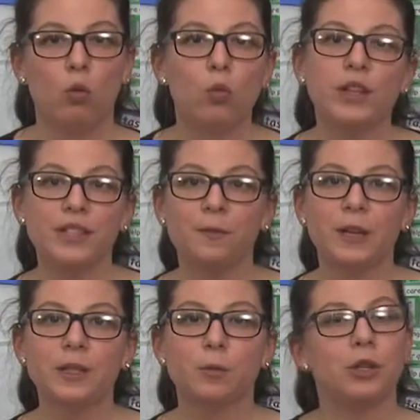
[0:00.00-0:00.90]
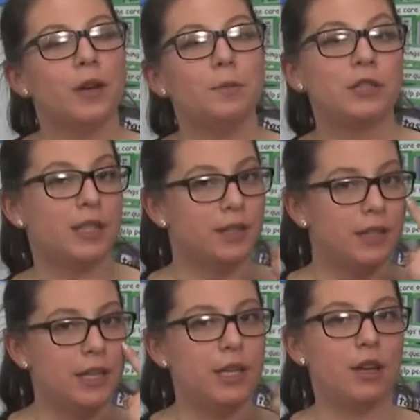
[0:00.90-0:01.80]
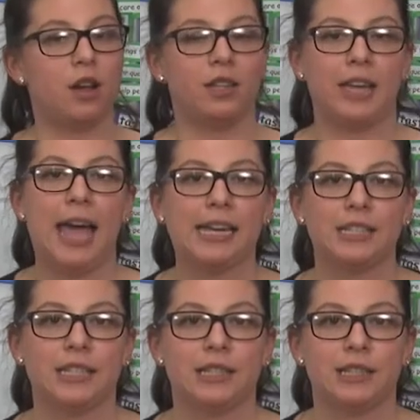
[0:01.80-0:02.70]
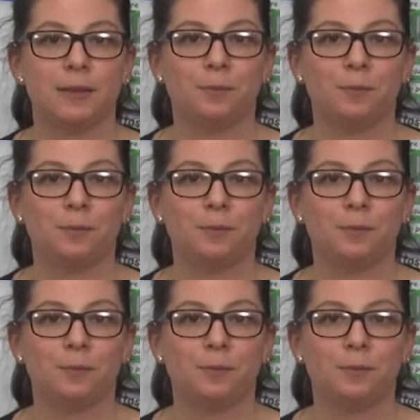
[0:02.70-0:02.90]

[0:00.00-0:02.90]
What defense were you able to see on the cactus?